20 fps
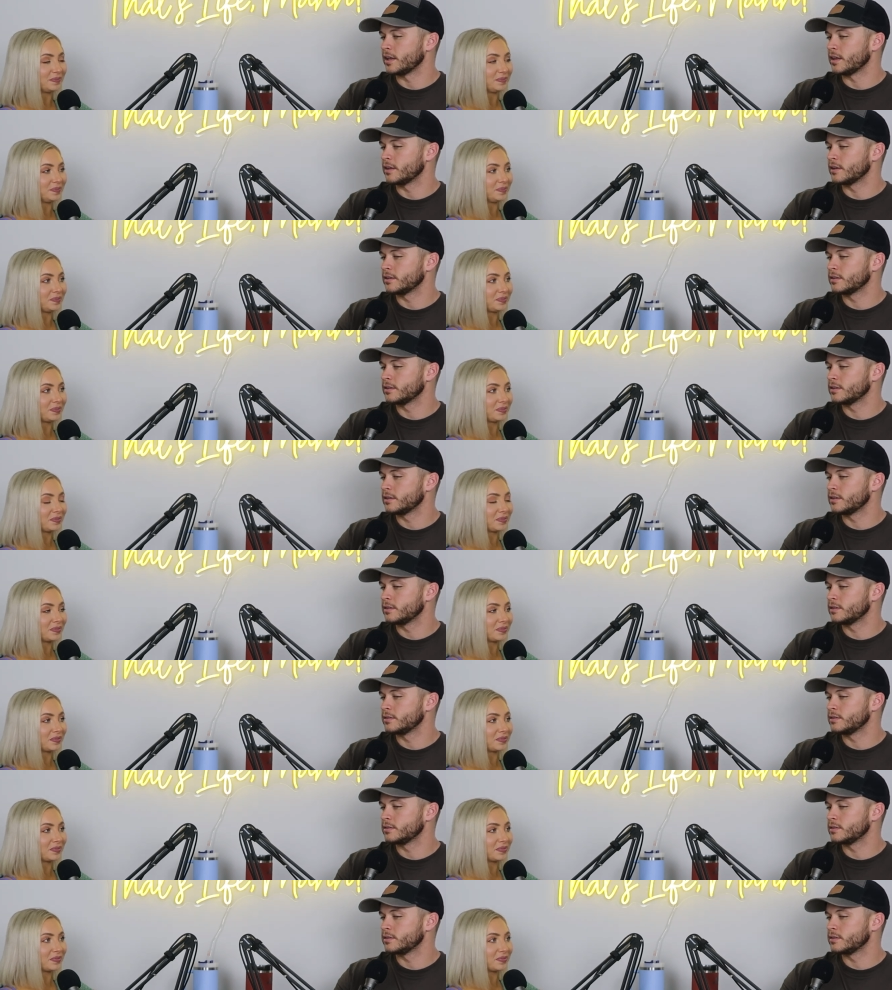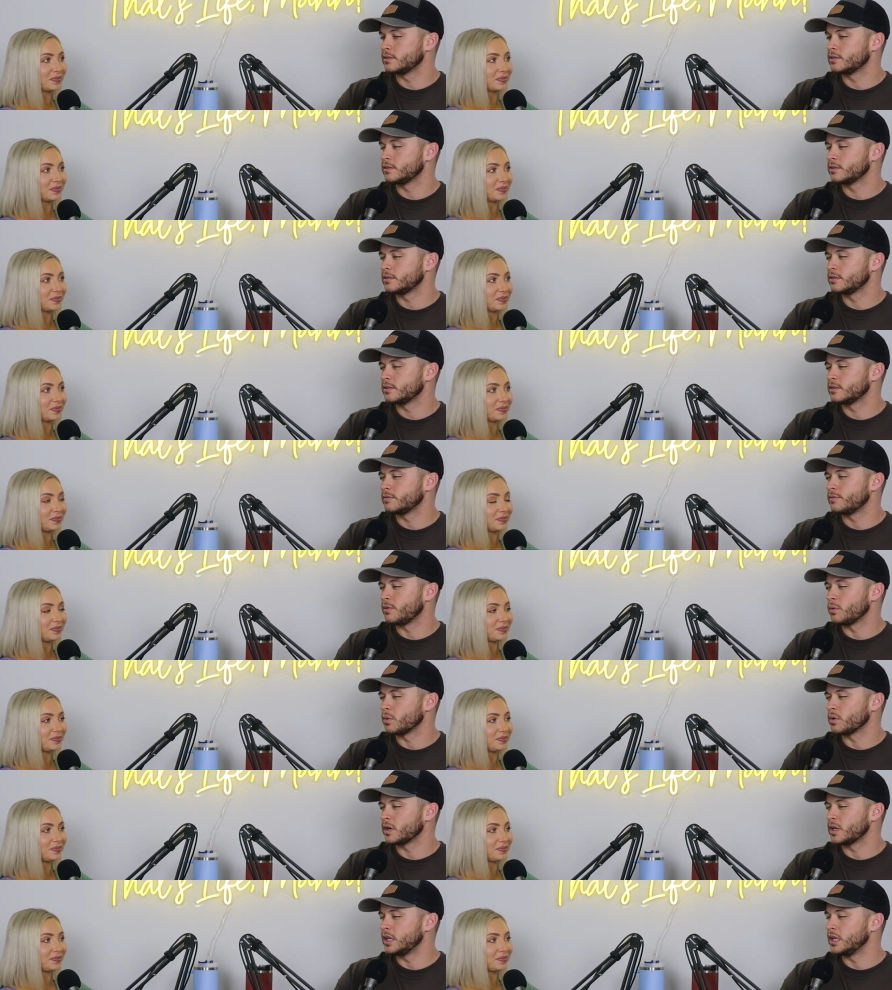Speaker 1: like
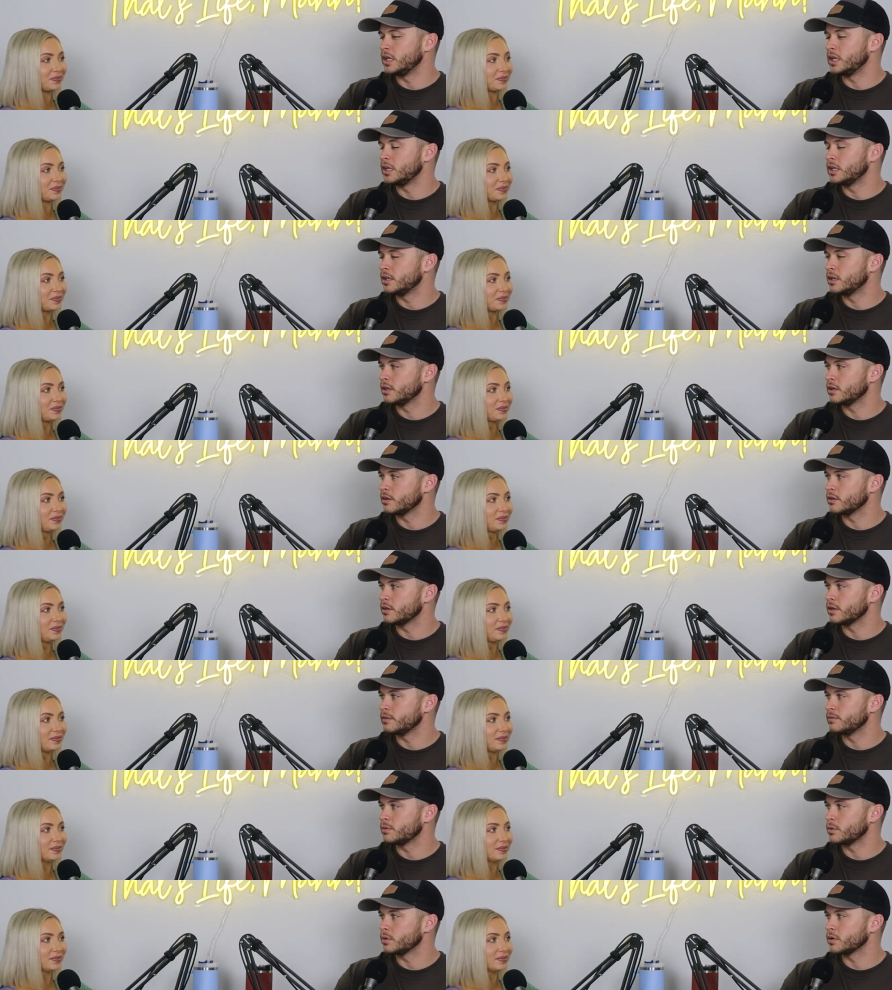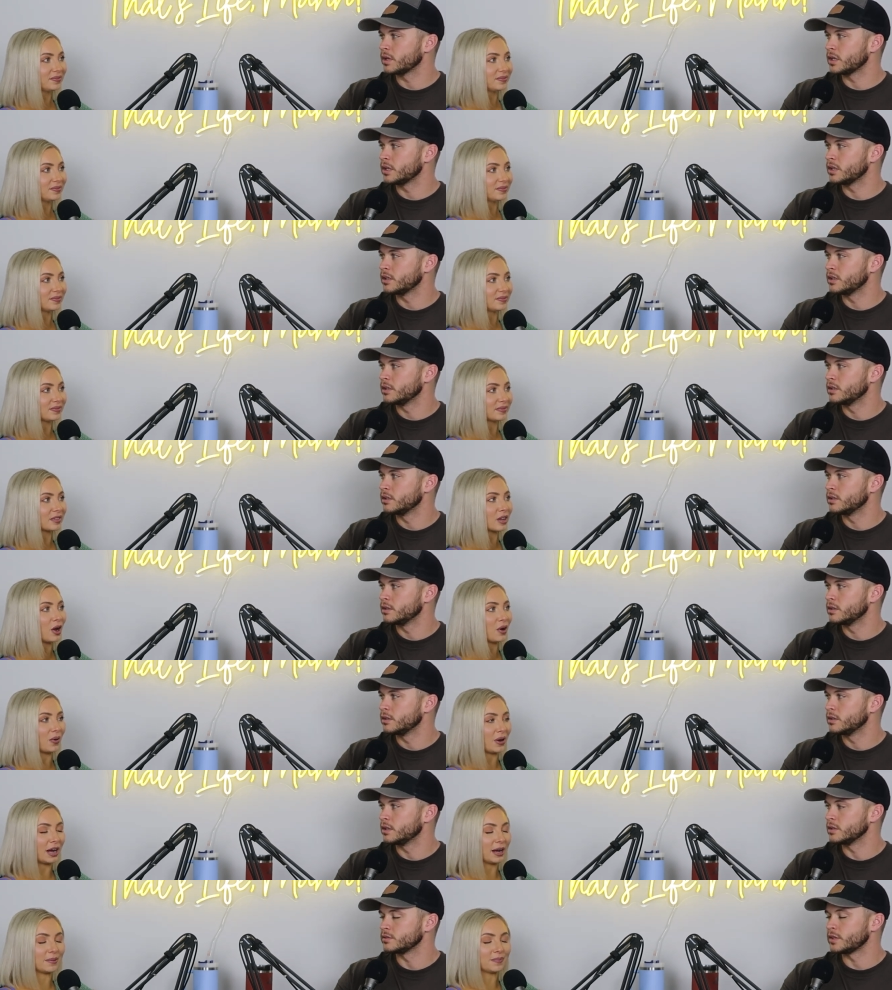14, 13, 14.
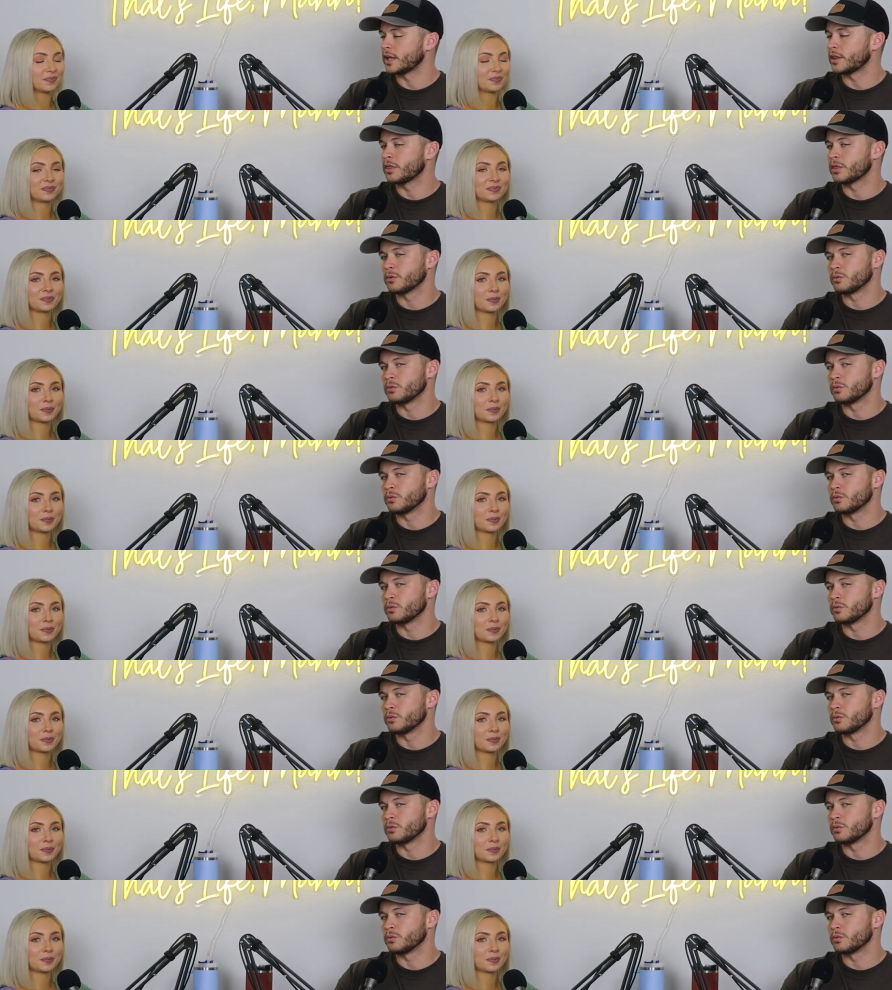Okay. There's like